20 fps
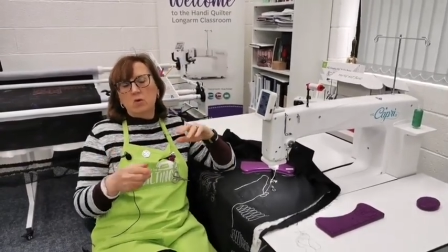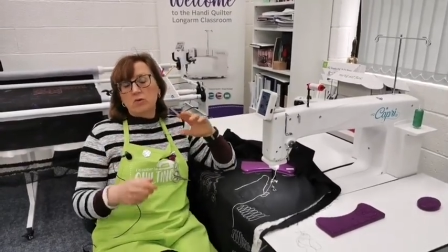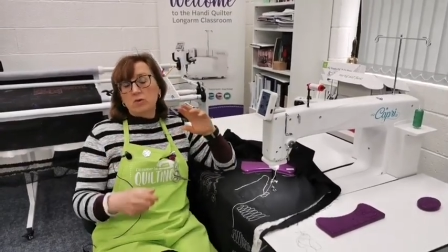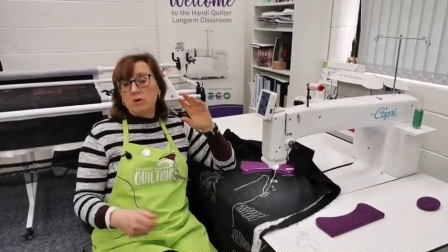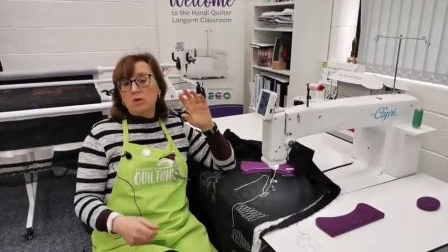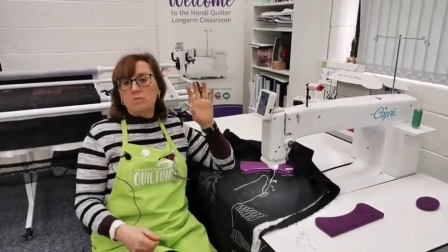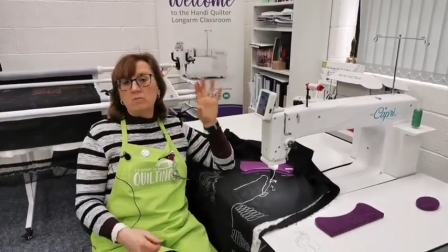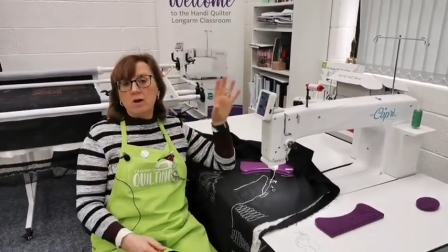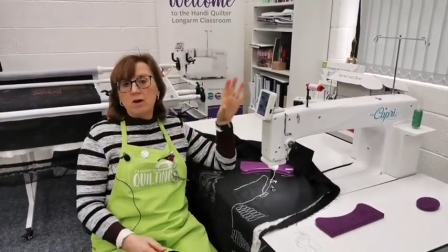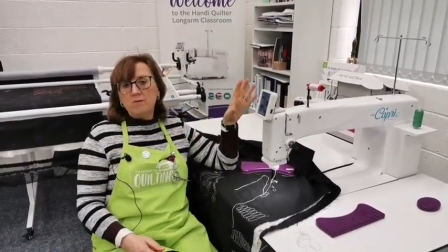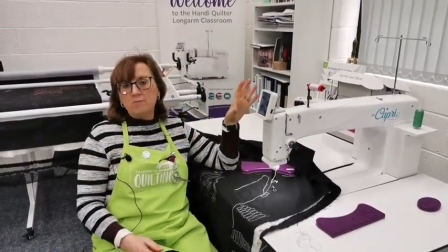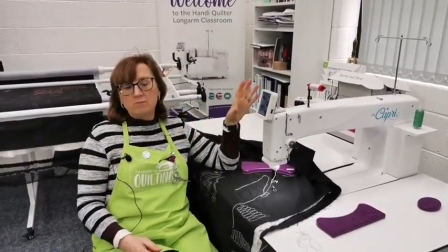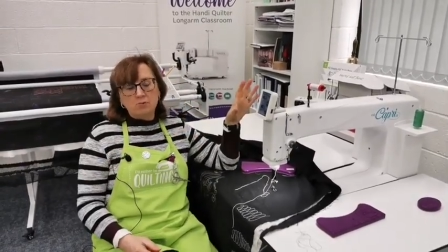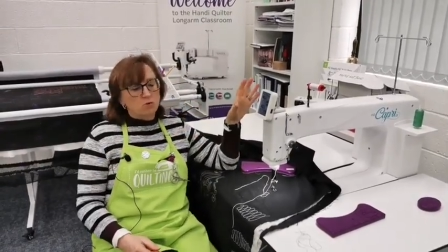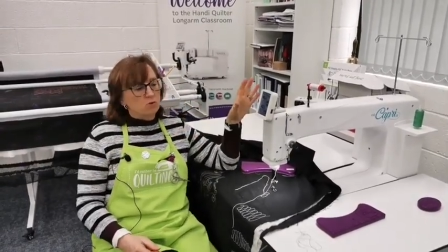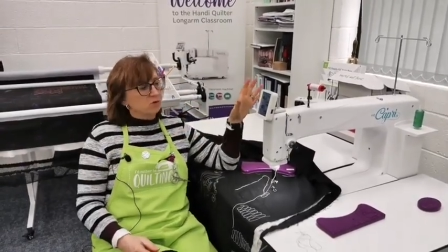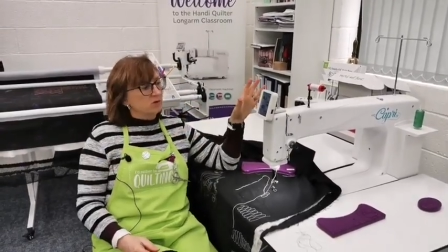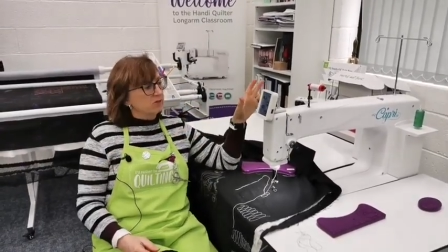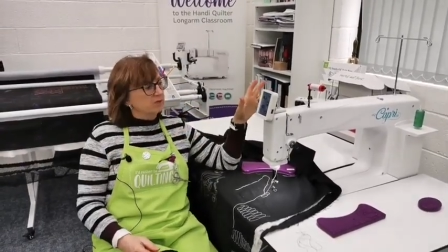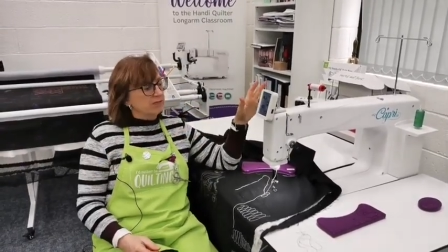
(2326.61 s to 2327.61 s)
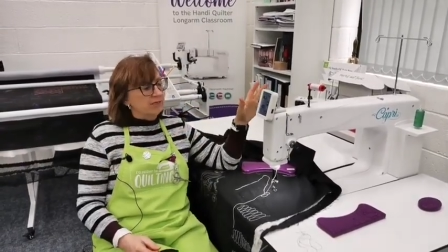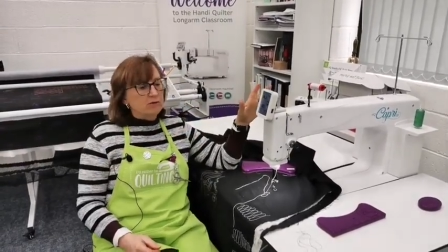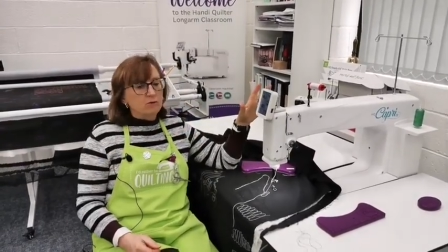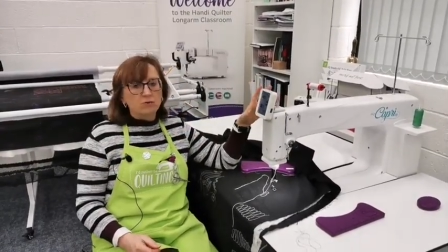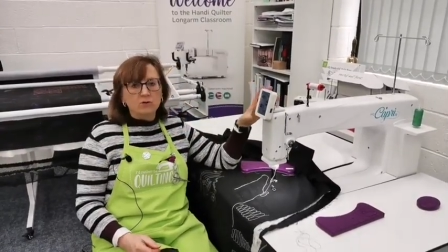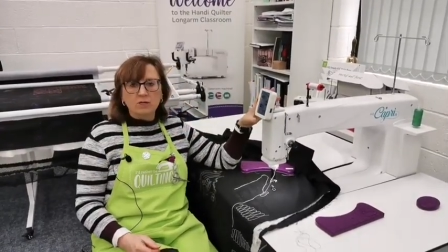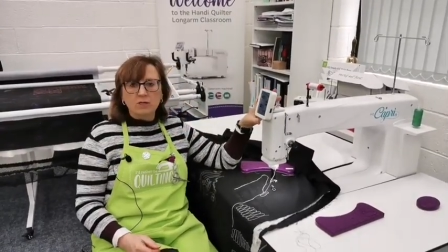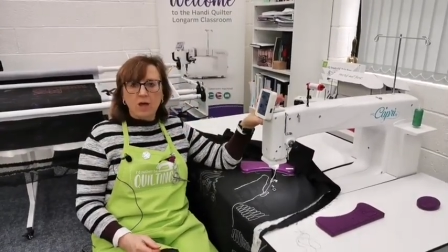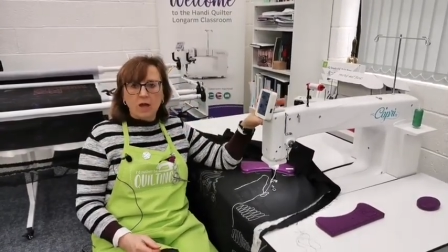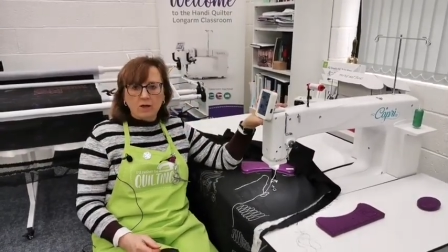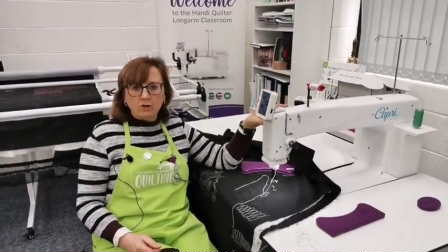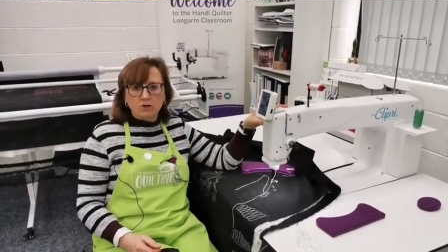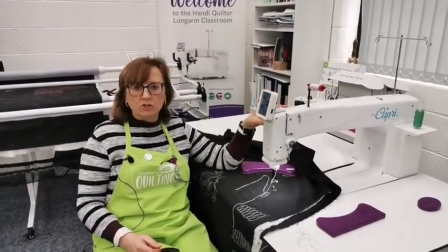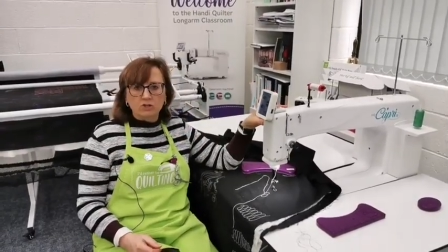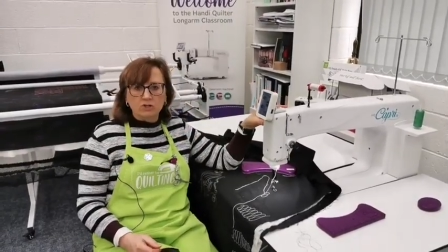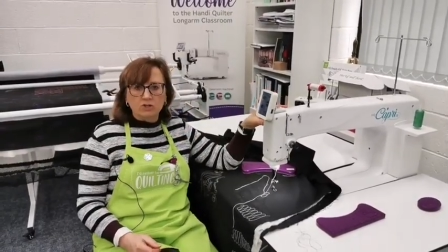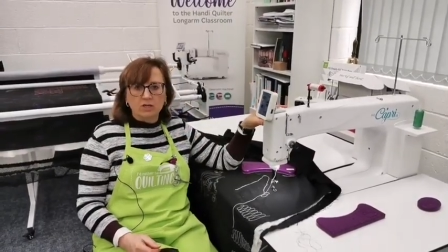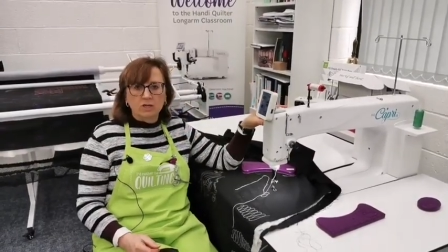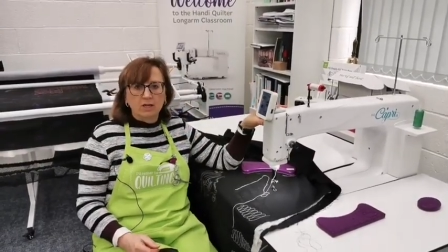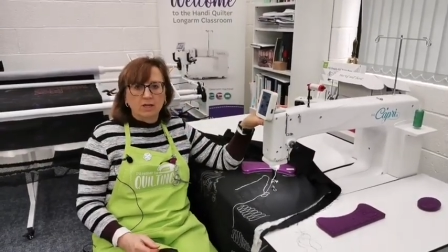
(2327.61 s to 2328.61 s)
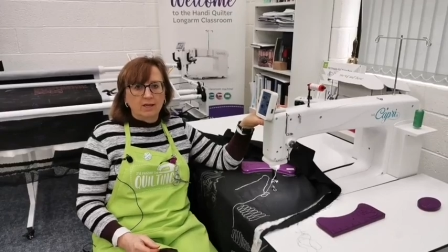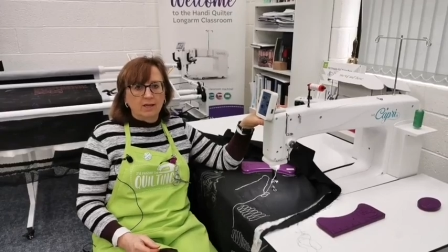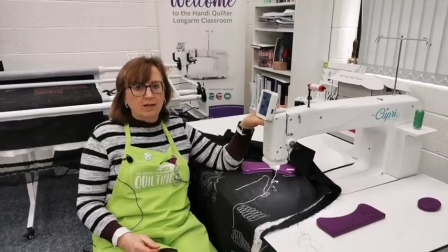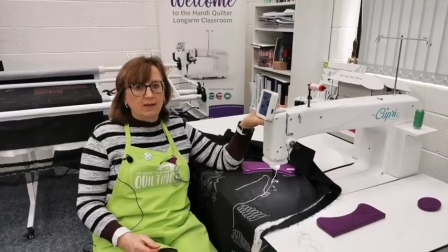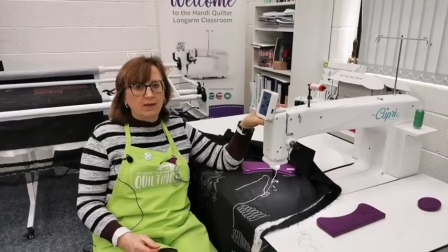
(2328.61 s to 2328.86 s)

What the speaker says: or that you might have bought because they look lush